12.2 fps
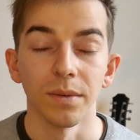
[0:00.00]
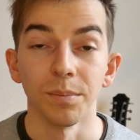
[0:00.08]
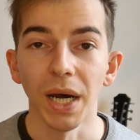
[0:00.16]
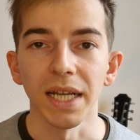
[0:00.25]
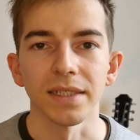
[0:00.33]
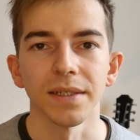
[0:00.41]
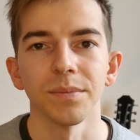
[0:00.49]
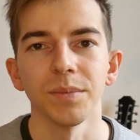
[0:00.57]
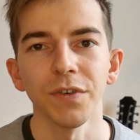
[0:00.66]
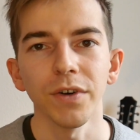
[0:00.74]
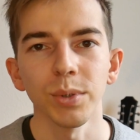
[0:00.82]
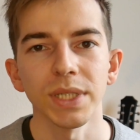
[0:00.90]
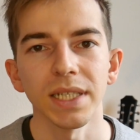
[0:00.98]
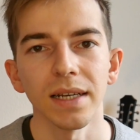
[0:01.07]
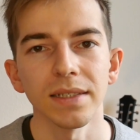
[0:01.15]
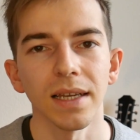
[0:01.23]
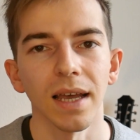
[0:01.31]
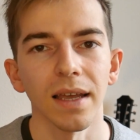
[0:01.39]
But before we
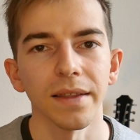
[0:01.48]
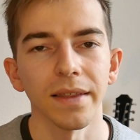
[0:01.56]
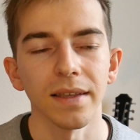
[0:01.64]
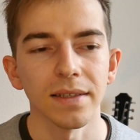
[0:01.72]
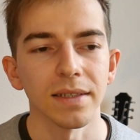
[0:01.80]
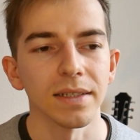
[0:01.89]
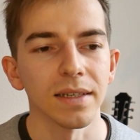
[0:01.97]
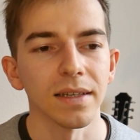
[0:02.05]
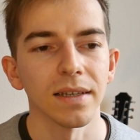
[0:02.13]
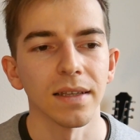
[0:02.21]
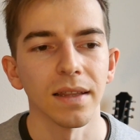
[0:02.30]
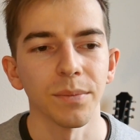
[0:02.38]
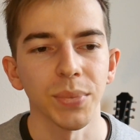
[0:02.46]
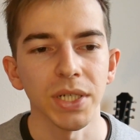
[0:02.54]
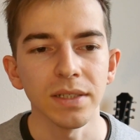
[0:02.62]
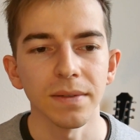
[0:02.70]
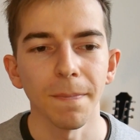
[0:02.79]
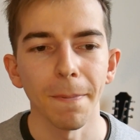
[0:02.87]
start, I think
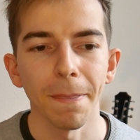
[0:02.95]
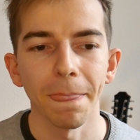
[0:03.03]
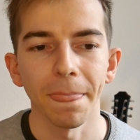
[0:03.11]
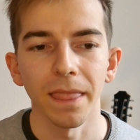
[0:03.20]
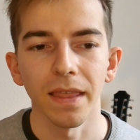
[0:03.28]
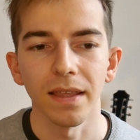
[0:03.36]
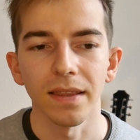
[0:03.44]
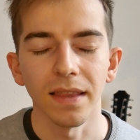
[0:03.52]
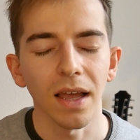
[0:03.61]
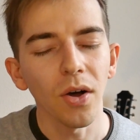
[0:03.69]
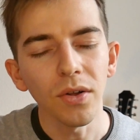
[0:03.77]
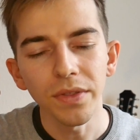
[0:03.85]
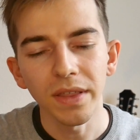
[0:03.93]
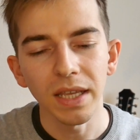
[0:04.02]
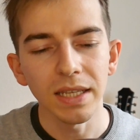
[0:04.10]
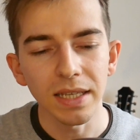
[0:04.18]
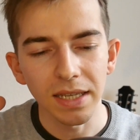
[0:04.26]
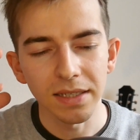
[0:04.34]
the whole
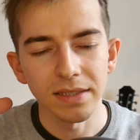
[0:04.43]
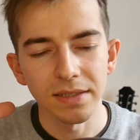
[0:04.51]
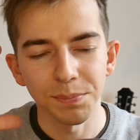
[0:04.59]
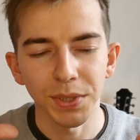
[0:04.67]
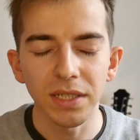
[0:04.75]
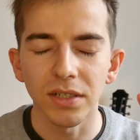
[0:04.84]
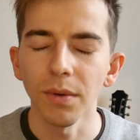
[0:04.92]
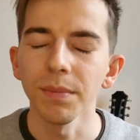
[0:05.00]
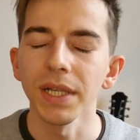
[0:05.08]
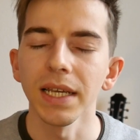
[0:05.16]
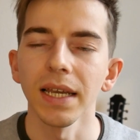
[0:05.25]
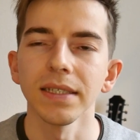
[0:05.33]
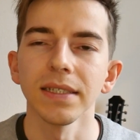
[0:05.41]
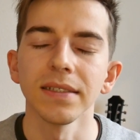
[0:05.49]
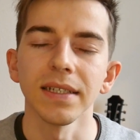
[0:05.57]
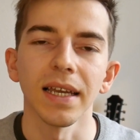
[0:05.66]
thing is pretty complicated,